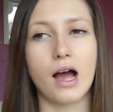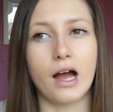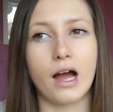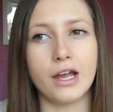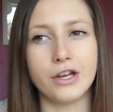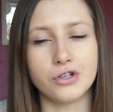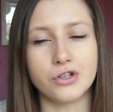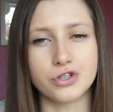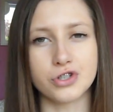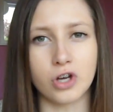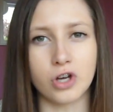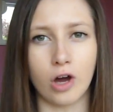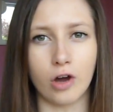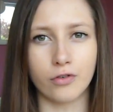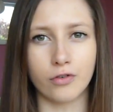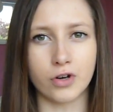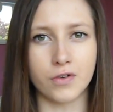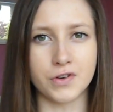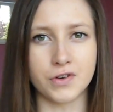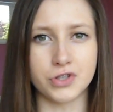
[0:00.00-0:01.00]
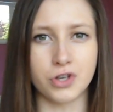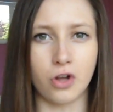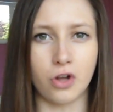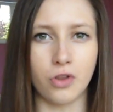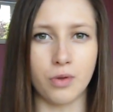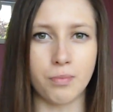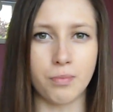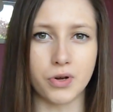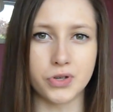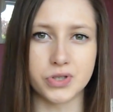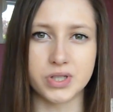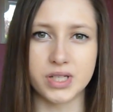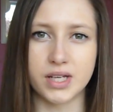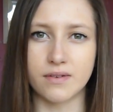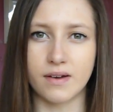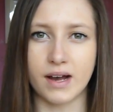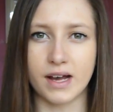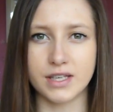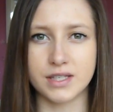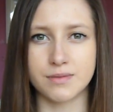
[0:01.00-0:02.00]
It just sort of covers all the
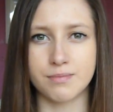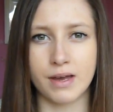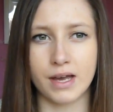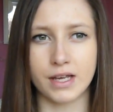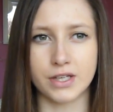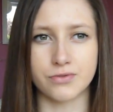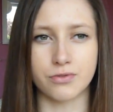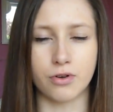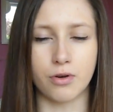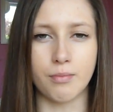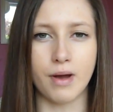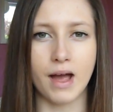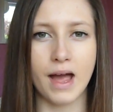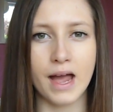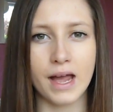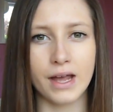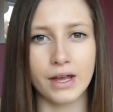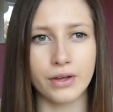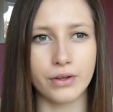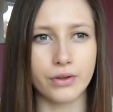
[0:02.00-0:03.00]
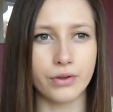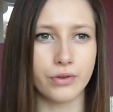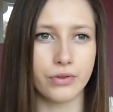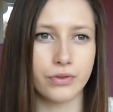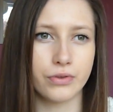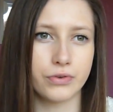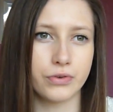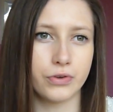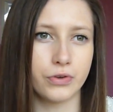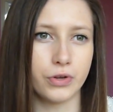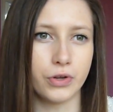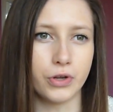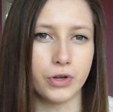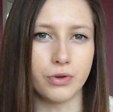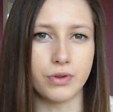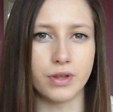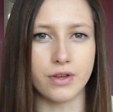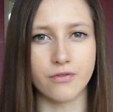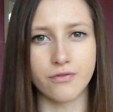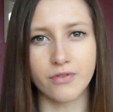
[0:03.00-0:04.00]
positive aspects, from health to
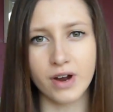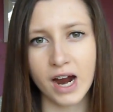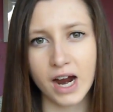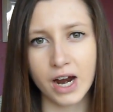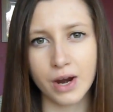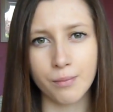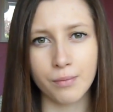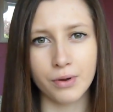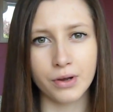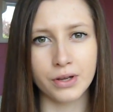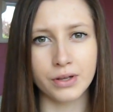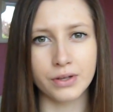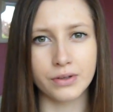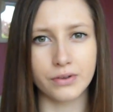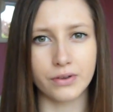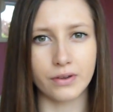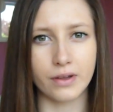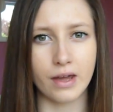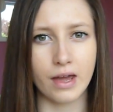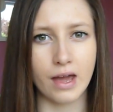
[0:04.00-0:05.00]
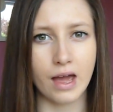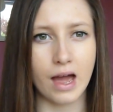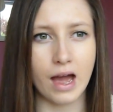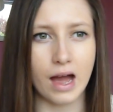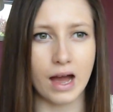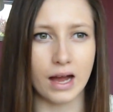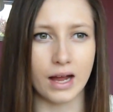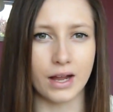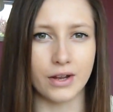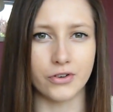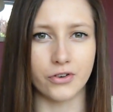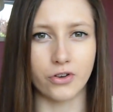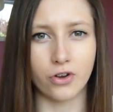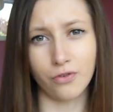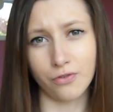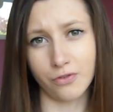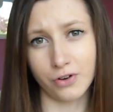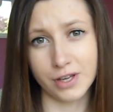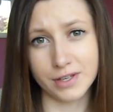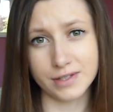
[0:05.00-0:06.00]
the environment and
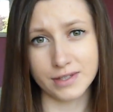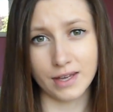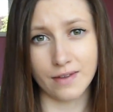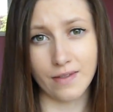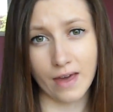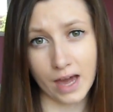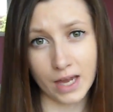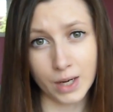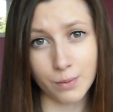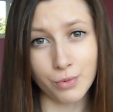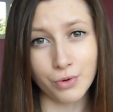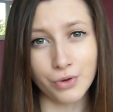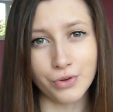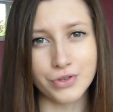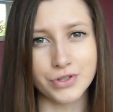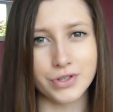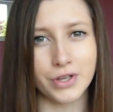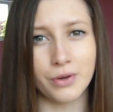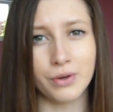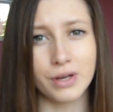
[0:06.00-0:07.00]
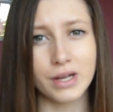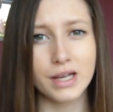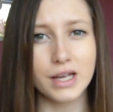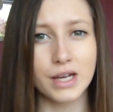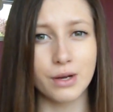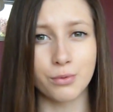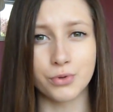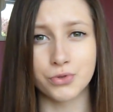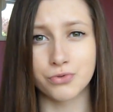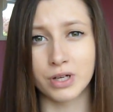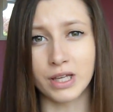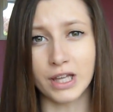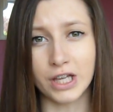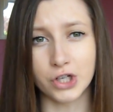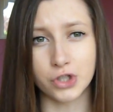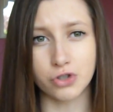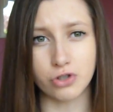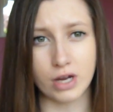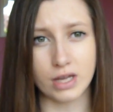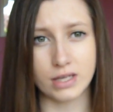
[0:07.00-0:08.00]
obviously the animals. So it was really
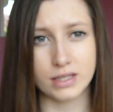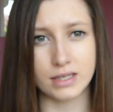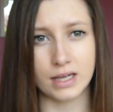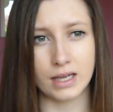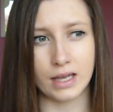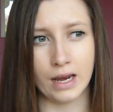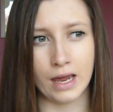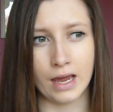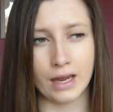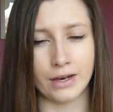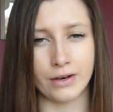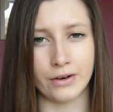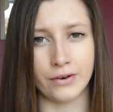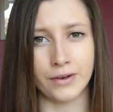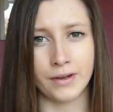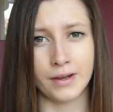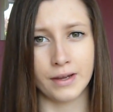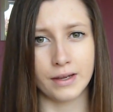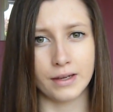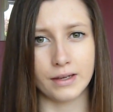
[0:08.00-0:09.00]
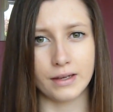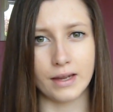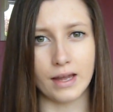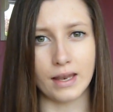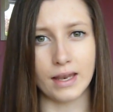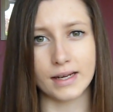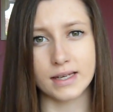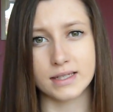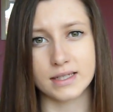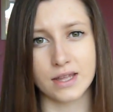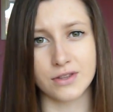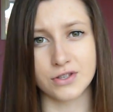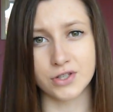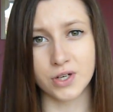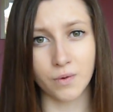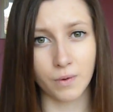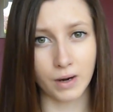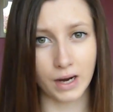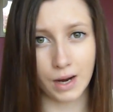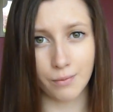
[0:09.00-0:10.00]
interesting, and yeah, like I said, there's
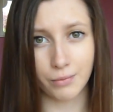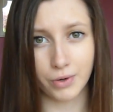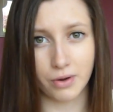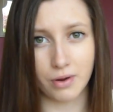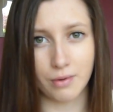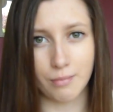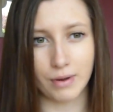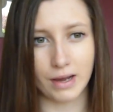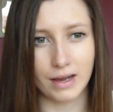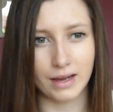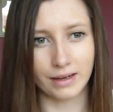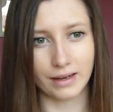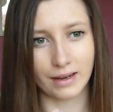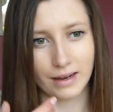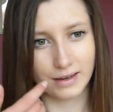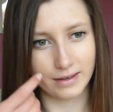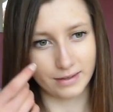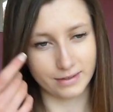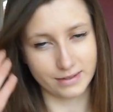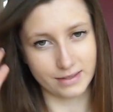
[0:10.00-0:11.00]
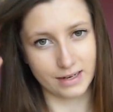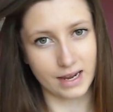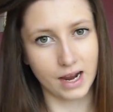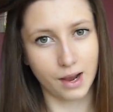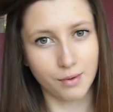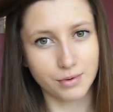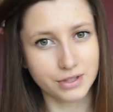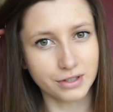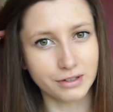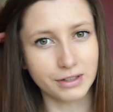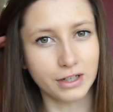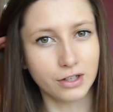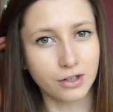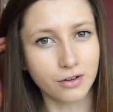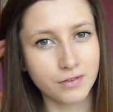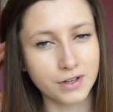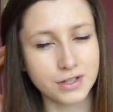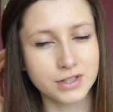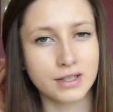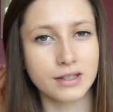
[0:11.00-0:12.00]
no way I'm going back, and I absolutely
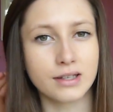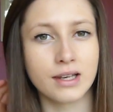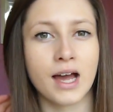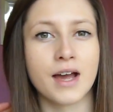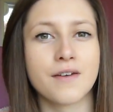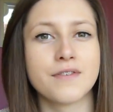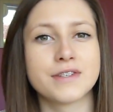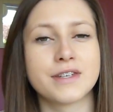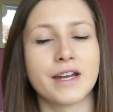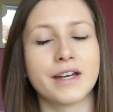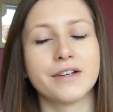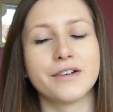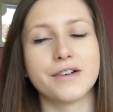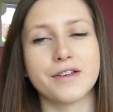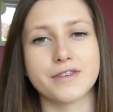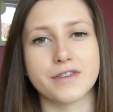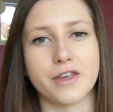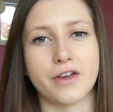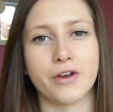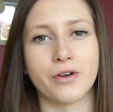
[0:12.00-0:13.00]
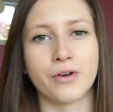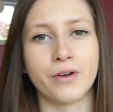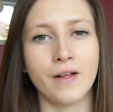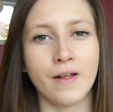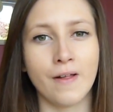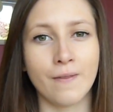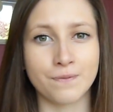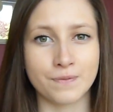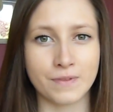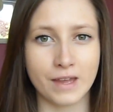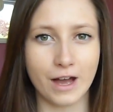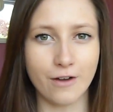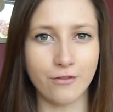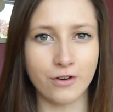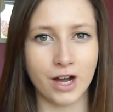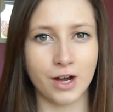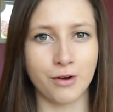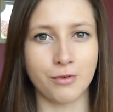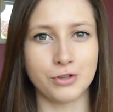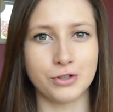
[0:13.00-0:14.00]
love this lifestyle. So I
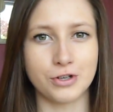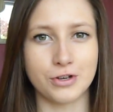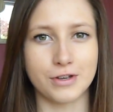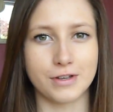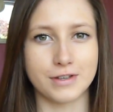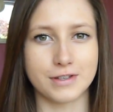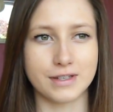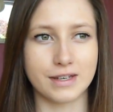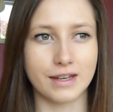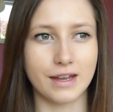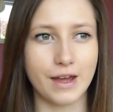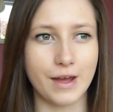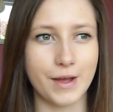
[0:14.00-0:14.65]
thought I would just